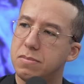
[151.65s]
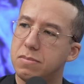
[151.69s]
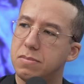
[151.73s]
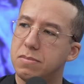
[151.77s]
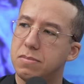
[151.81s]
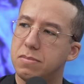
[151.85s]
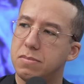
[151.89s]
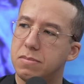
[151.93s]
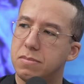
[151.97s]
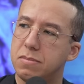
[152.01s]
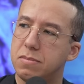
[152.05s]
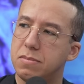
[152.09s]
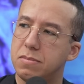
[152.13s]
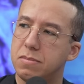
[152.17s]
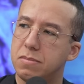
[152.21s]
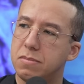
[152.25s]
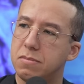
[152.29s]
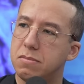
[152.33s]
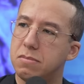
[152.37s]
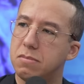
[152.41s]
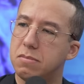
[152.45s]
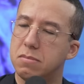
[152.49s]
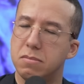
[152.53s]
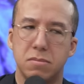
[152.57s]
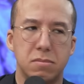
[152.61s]

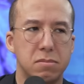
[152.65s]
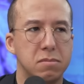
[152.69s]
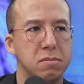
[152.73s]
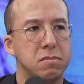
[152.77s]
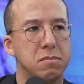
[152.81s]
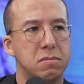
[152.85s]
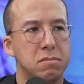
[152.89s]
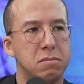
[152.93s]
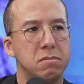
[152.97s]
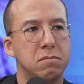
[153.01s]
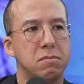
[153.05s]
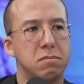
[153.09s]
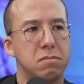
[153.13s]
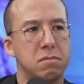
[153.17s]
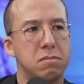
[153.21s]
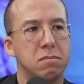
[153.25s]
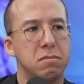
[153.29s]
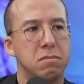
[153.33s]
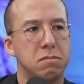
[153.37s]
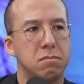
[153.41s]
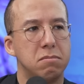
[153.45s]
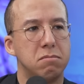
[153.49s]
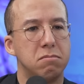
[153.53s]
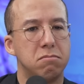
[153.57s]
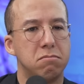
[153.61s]

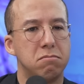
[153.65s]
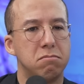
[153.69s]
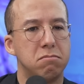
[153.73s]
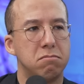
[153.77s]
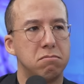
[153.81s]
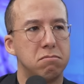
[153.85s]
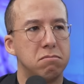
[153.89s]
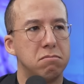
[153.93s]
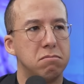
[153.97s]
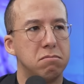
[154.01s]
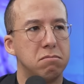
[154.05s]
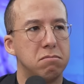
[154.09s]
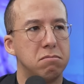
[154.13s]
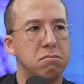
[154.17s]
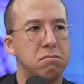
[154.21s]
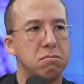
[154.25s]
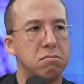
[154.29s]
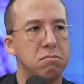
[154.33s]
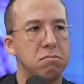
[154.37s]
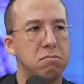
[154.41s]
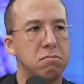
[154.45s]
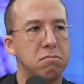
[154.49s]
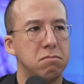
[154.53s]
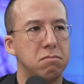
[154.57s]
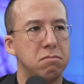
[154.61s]

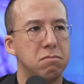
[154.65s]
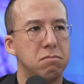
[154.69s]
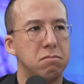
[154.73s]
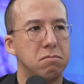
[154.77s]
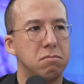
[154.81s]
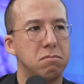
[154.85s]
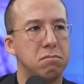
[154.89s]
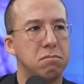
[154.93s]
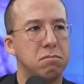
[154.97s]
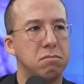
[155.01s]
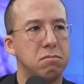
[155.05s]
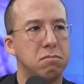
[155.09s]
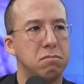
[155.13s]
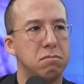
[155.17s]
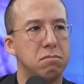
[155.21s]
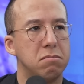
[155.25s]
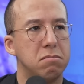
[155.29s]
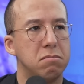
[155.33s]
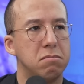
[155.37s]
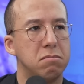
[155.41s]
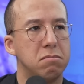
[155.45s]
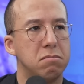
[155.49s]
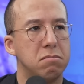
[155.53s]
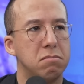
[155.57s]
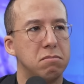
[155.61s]

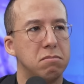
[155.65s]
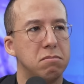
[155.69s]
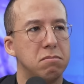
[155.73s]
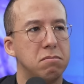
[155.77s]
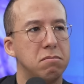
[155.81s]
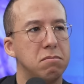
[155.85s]
The person shown says nothing.